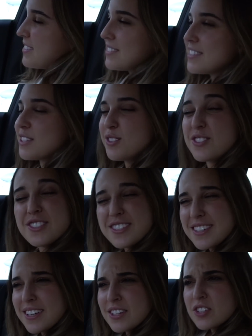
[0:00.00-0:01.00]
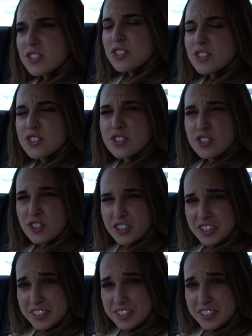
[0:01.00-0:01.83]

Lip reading: Did you just say sugar